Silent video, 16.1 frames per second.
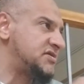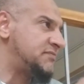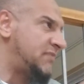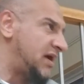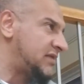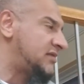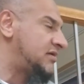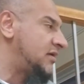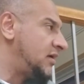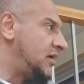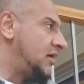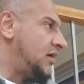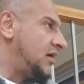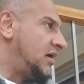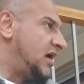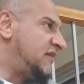But
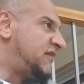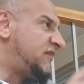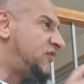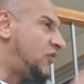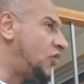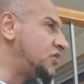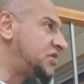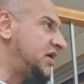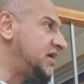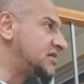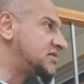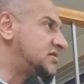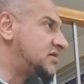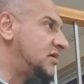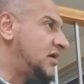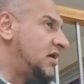if a phone
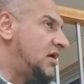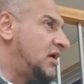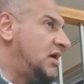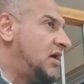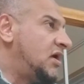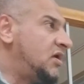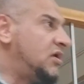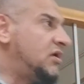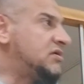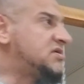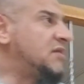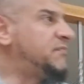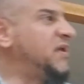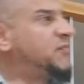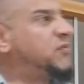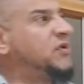rings,
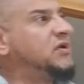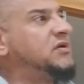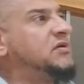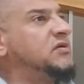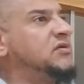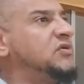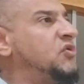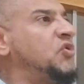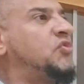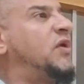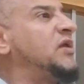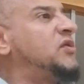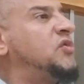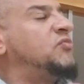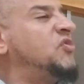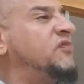some people don't
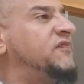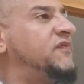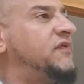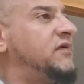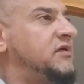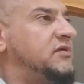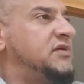want to move.